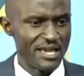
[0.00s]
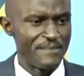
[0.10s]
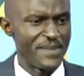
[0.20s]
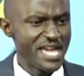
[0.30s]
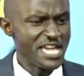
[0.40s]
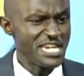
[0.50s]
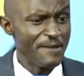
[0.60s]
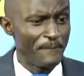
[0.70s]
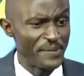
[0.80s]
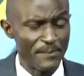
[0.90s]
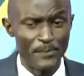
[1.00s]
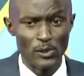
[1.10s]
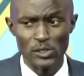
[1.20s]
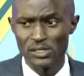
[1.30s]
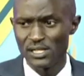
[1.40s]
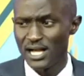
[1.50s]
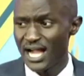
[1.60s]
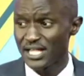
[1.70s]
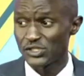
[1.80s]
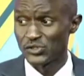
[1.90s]
Many people
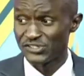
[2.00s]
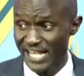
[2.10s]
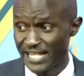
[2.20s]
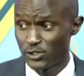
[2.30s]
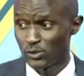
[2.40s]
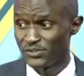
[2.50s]
are suicidal.